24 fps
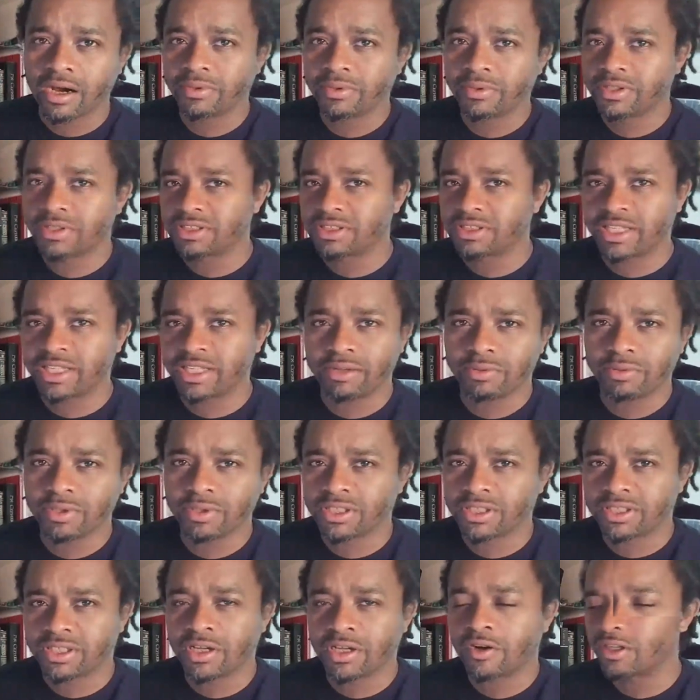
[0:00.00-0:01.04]
just
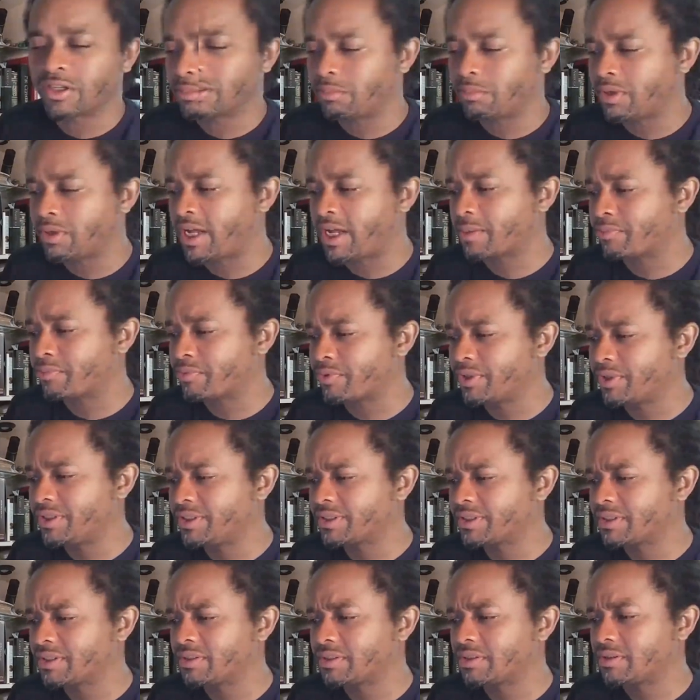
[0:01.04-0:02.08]
dug on a black priest,
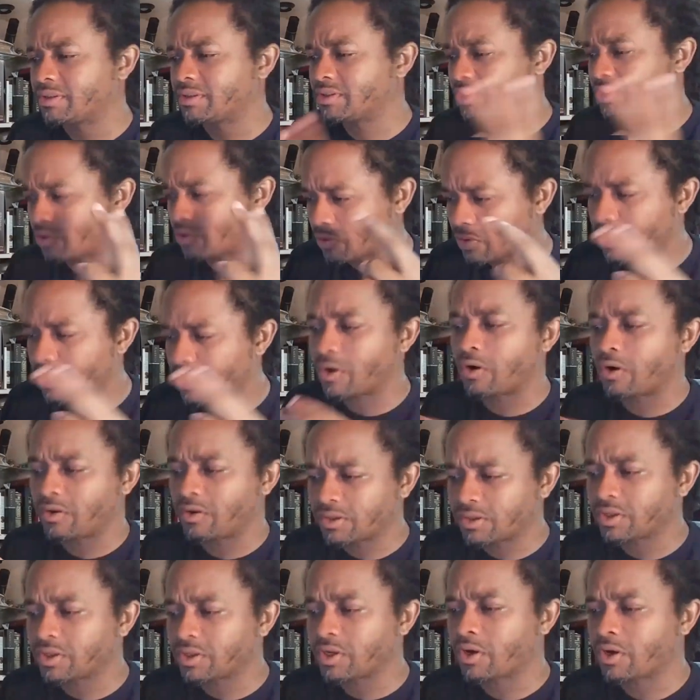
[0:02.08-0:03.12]
so-called, you
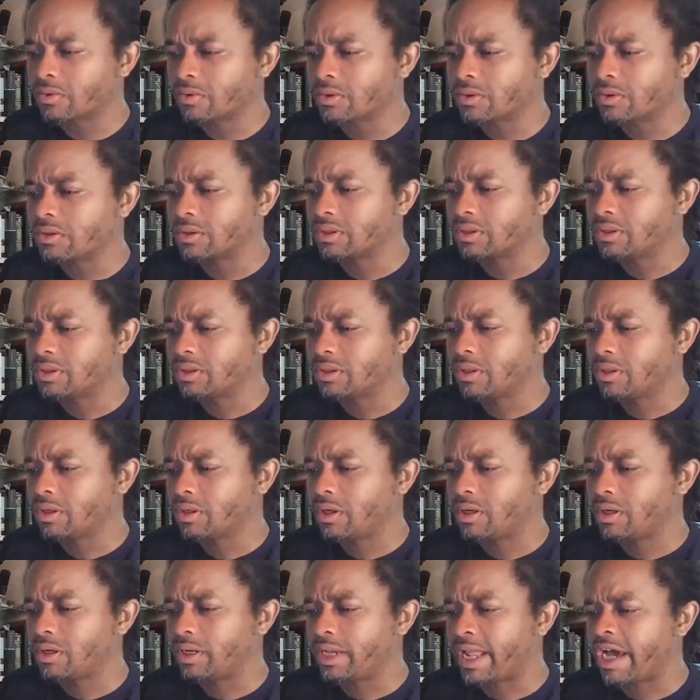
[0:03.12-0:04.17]
know.
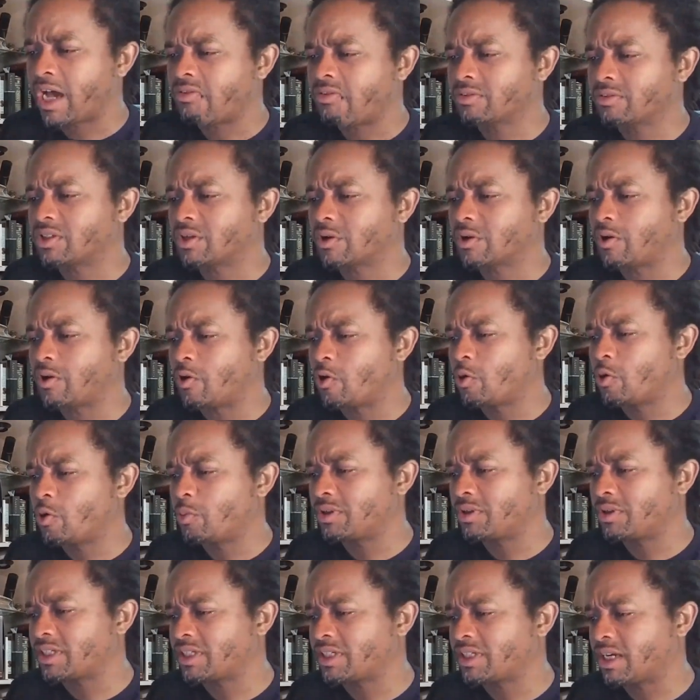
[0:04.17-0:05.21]
Now so
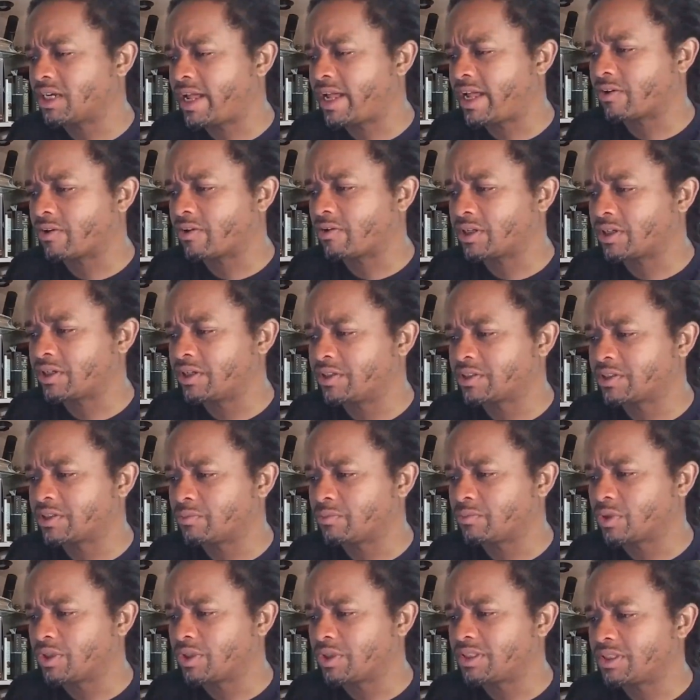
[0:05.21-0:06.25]
hopeless an anachronism
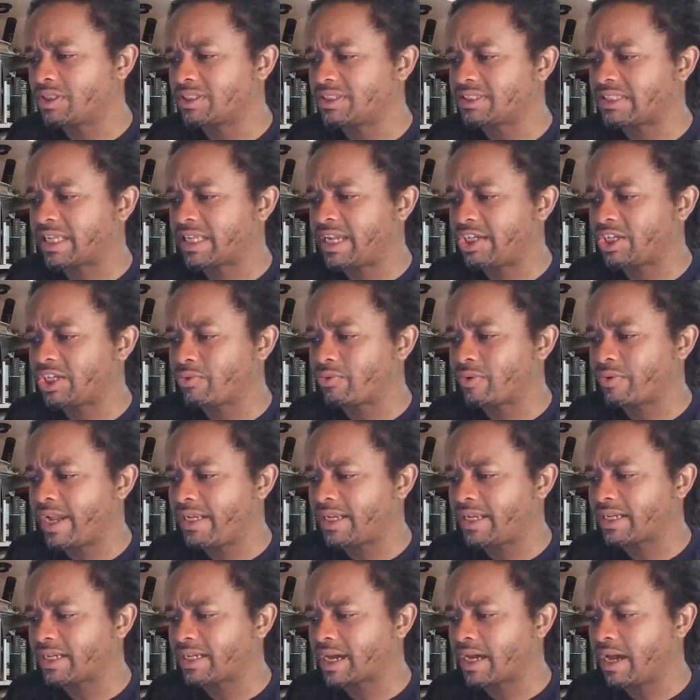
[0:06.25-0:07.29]
with the said
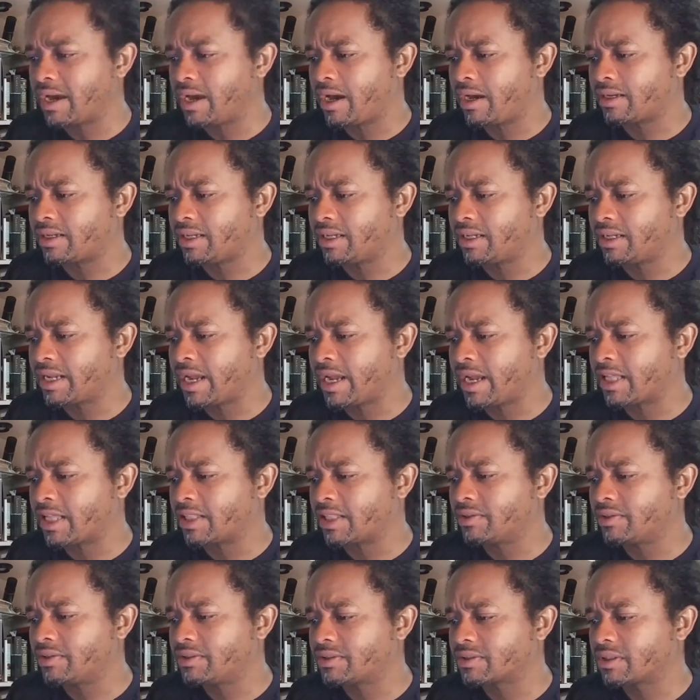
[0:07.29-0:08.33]
Grand Khan, he
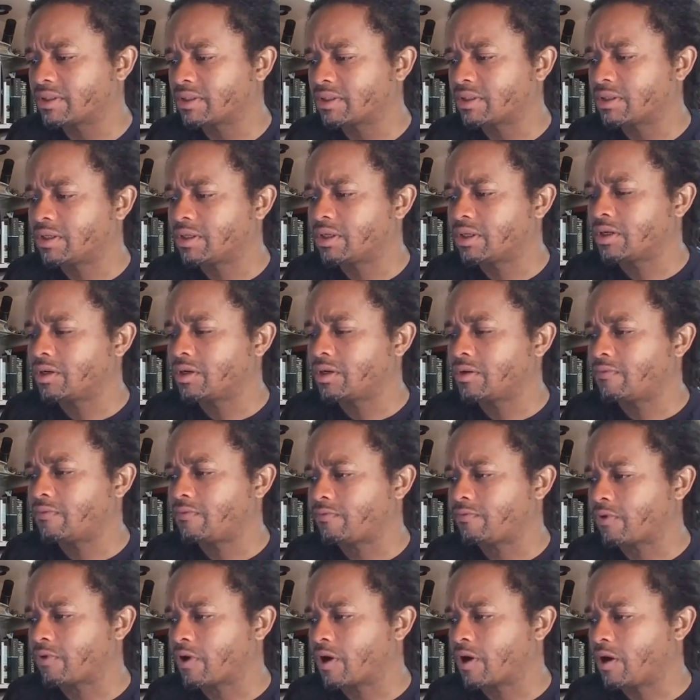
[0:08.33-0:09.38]
gathers
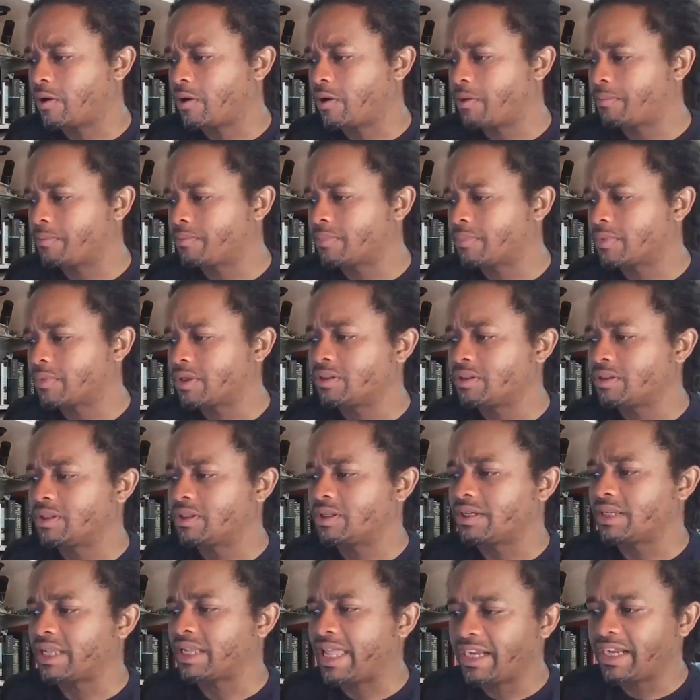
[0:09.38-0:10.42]
from the
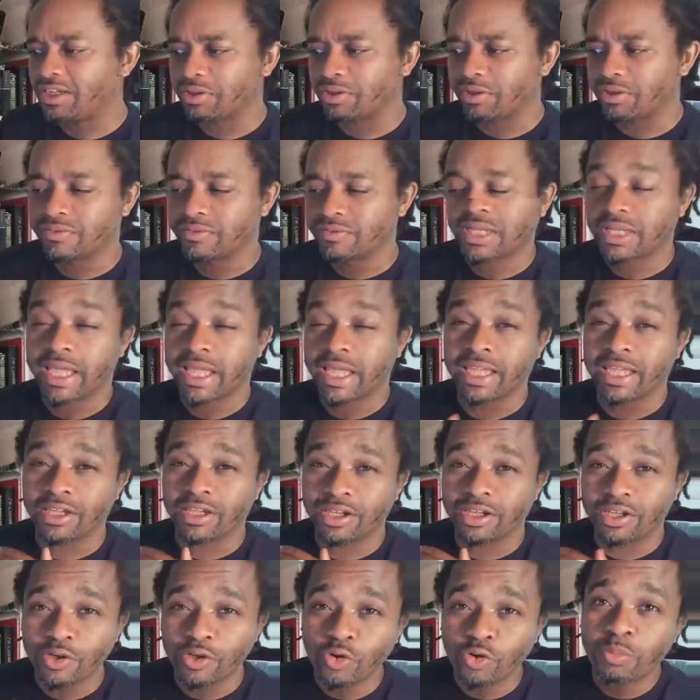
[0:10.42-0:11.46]
natives a
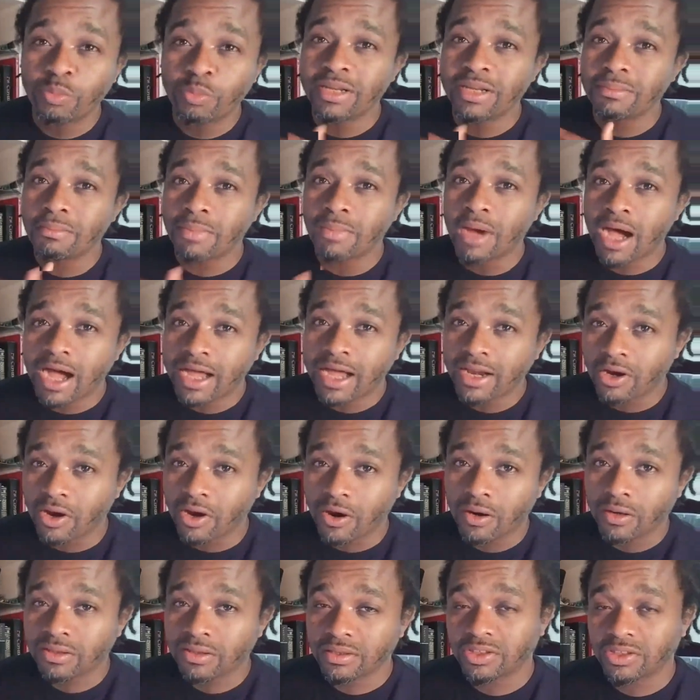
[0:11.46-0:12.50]
Cuban
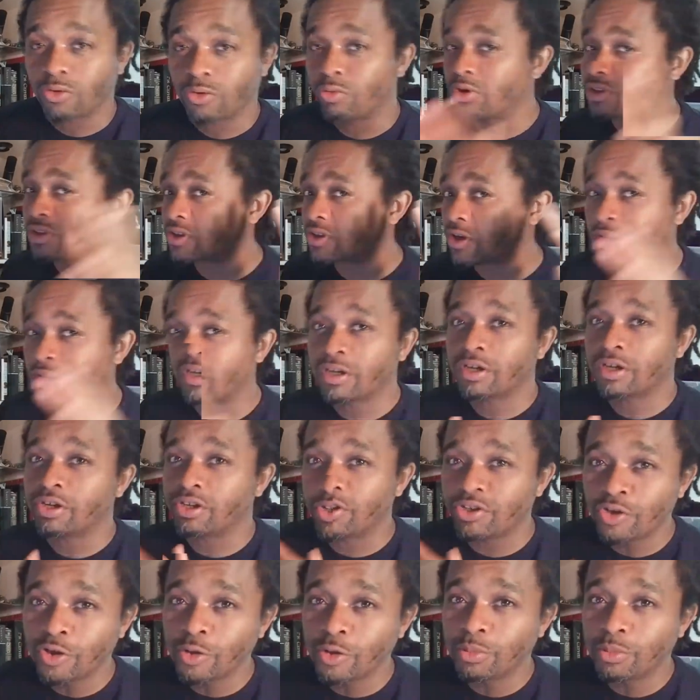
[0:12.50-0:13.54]
monarch. So we're talking
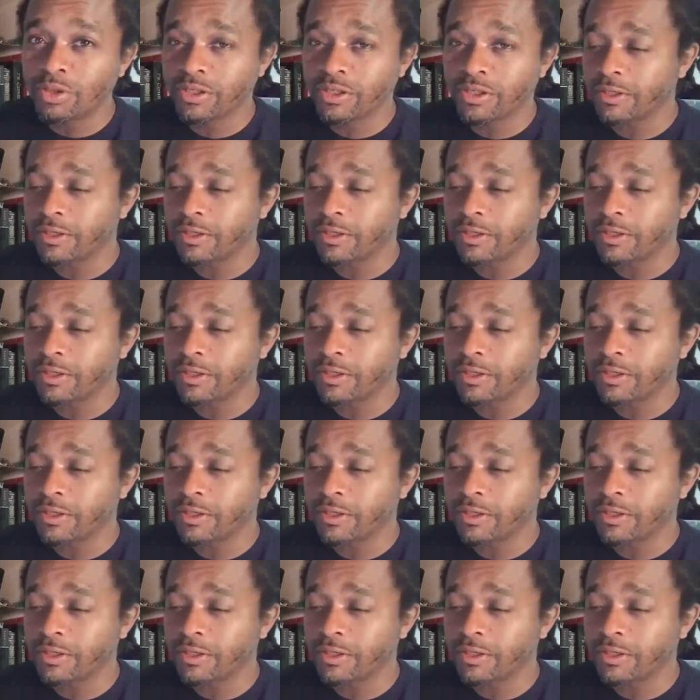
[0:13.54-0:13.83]
Cuba.